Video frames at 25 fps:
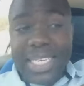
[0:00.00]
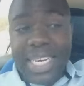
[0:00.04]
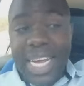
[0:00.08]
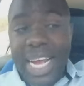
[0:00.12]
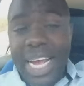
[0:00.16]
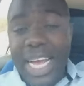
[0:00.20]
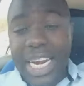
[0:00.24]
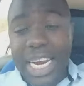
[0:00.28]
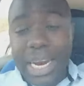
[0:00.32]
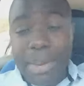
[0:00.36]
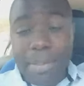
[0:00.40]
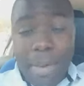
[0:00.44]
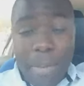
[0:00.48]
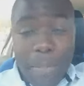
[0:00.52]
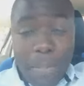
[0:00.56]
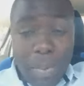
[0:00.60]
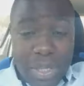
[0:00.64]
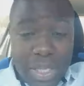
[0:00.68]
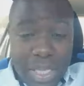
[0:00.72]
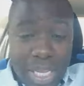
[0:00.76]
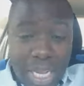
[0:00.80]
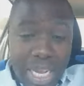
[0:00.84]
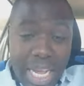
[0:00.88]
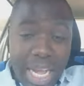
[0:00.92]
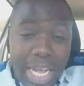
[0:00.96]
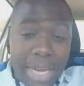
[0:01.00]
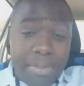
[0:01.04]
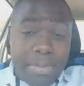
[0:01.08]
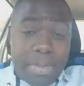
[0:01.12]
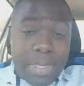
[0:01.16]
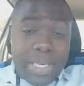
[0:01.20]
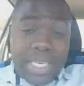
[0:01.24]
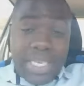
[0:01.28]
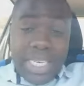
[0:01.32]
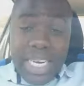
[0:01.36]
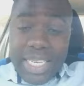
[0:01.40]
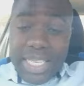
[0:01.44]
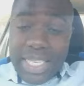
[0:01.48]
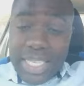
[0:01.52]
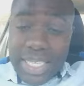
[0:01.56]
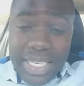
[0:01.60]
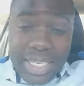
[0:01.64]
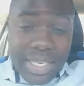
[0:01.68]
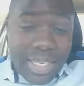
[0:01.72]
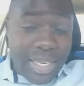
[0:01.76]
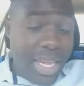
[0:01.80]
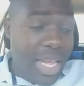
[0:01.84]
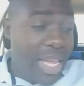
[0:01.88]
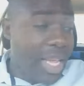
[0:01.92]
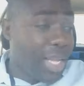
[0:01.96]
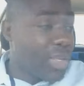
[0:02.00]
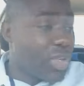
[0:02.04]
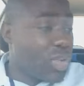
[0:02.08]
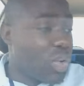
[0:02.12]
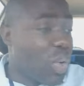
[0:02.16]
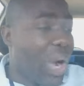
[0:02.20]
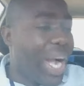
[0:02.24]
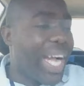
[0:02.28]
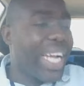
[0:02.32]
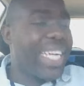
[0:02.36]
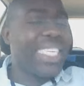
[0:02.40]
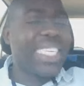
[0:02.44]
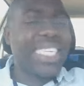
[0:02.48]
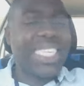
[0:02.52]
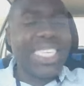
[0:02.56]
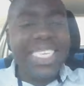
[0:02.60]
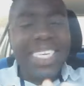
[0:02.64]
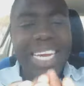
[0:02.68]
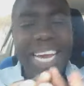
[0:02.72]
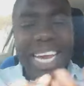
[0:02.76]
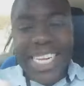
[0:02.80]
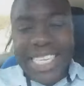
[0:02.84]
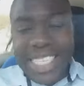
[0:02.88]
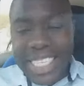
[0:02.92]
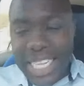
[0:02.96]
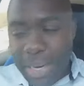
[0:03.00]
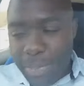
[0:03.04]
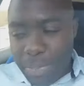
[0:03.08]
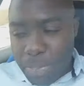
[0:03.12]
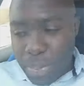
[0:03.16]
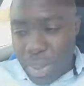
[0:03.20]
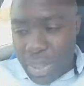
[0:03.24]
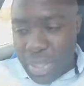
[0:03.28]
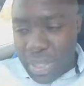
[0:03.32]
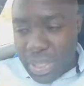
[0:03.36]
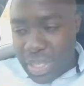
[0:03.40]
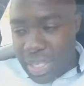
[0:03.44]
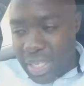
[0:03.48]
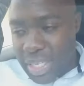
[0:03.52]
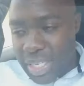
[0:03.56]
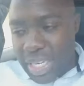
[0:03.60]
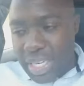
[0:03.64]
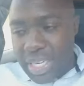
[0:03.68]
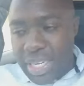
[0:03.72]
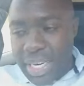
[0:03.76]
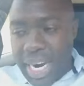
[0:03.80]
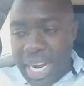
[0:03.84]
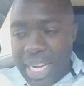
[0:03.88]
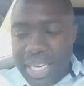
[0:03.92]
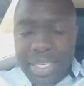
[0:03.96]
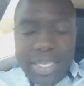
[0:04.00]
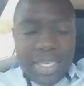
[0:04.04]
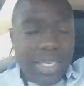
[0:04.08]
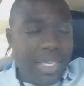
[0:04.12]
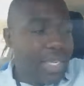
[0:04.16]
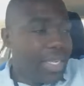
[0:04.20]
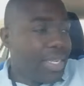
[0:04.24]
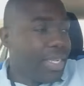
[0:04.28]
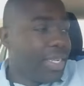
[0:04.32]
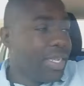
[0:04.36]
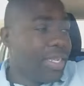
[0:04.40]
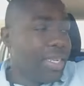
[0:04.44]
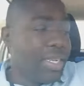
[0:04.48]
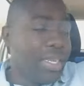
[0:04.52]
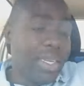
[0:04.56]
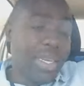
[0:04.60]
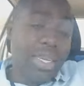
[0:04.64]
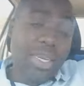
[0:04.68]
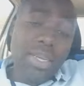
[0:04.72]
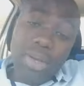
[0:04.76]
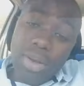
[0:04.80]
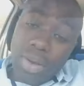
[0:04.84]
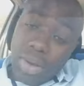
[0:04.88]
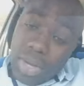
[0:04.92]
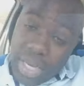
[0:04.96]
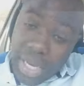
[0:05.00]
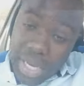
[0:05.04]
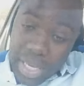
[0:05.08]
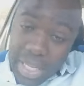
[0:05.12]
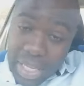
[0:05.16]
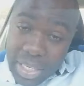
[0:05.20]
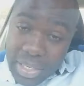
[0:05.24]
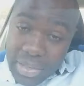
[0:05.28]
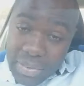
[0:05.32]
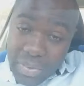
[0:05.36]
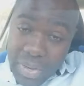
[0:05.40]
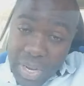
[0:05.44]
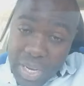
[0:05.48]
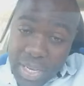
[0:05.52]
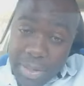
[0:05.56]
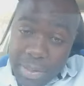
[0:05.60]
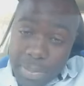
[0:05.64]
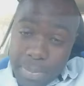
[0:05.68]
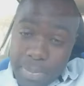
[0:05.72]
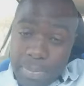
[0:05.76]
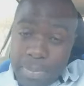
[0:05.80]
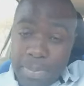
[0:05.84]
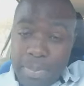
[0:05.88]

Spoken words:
guy Ramaphosa can't be trusted. So I denied that position, right? Okay, that's fine.